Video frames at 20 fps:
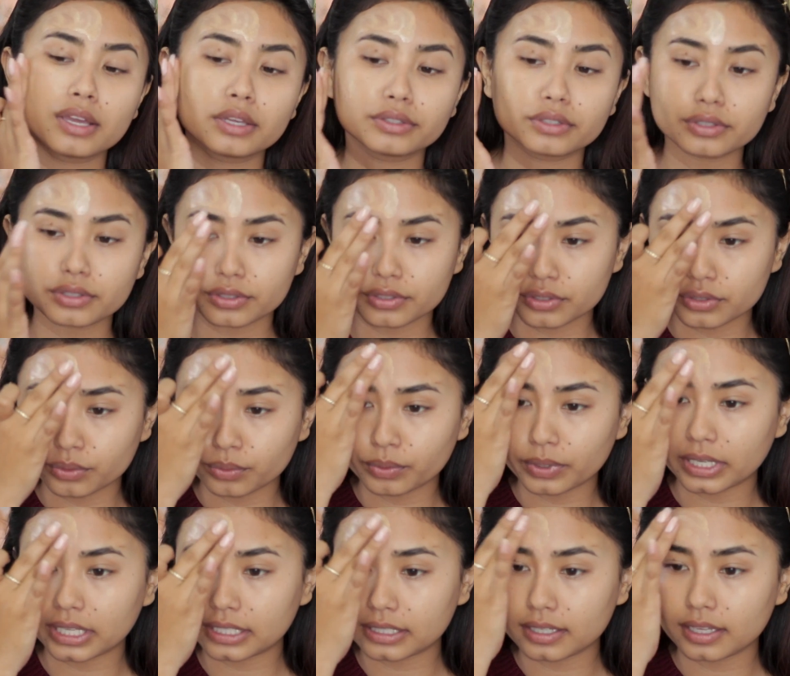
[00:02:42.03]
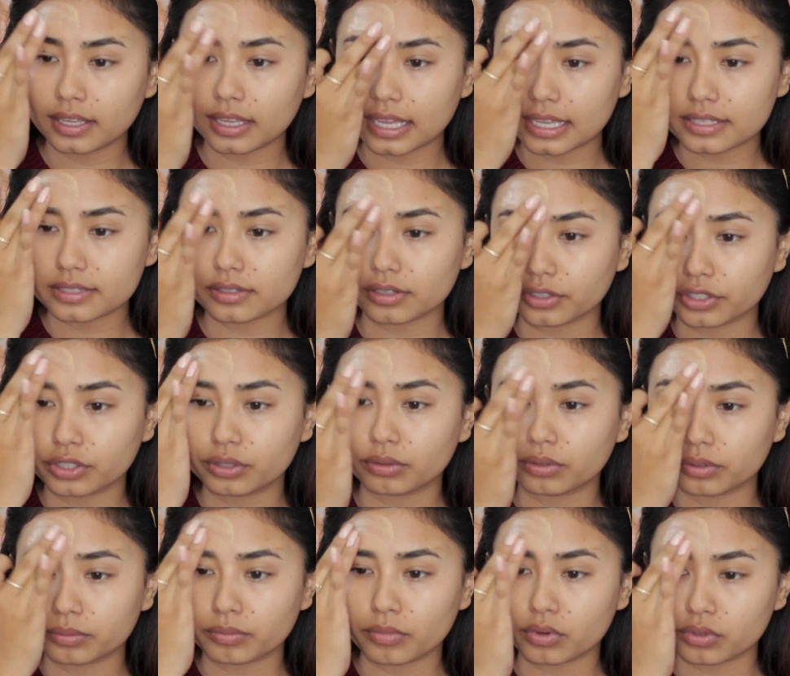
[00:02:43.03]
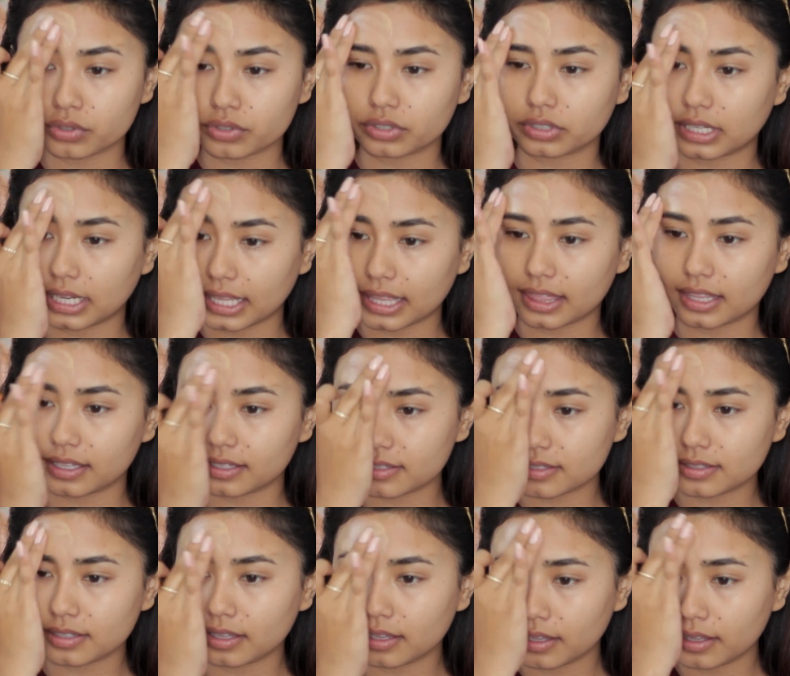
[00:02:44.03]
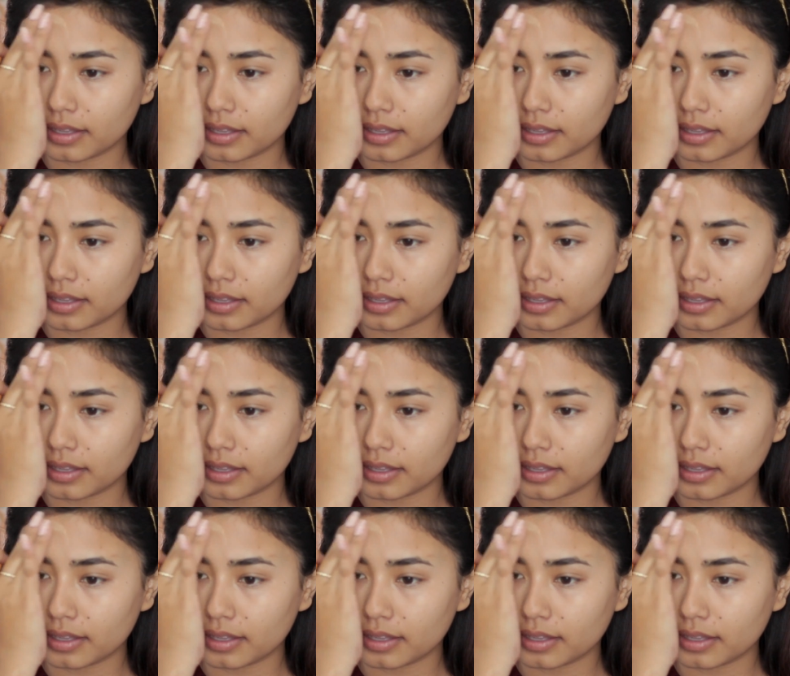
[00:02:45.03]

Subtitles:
Just do it a circular motion like this.